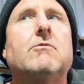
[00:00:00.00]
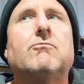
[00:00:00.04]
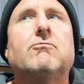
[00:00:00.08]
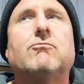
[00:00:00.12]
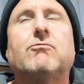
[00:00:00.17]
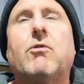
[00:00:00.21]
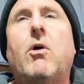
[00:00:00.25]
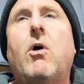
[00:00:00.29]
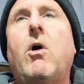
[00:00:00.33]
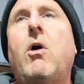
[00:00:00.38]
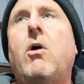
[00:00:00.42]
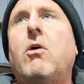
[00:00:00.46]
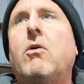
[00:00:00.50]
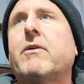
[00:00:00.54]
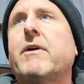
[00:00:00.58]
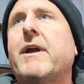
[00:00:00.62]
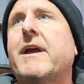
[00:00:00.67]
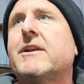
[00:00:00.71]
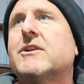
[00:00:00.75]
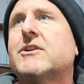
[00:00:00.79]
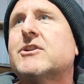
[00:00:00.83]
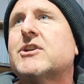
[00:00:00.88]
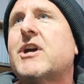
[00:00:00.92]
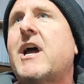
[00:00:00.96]
wrong
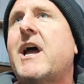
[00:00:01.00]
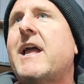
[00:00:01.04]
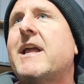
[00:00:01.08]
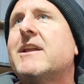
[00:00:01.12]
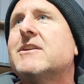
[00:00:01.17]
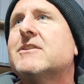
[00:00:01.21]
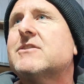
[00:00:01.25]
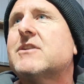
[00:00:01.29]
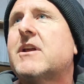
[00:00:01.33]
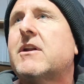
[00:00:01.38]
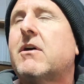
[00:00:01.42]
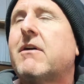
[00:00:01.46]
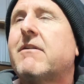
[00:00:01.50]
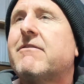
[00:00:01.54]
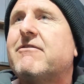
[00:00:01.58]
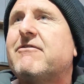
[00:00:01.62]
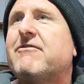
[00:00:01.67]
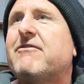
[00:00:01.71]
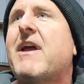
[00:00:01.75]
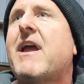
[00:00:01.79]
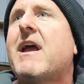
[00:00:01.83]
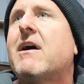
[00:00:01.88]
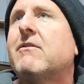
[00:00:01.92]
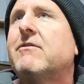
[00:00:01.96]
and changed, and I
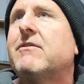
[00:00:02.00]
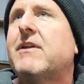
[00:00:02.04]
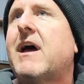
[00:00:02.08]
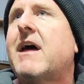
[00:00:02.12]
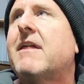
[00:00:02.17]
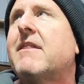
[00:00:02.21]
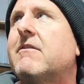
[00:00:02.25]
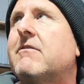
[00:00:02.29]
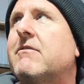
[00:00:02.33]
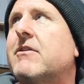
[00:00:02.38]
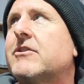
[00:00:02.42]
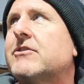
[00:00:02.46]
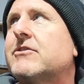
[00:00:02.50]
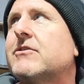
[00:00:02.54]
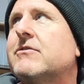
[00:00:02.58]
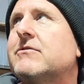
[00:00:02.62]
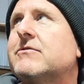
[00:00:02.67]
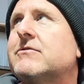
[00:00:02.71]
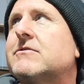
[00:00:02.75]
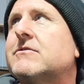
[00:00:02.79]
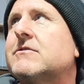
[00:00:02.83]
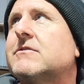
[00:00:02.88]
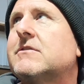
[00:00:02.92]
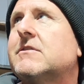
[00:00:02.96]
found other
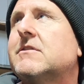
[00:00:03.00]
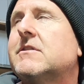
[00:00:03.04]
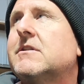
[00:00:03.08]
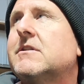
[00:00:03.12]
issues.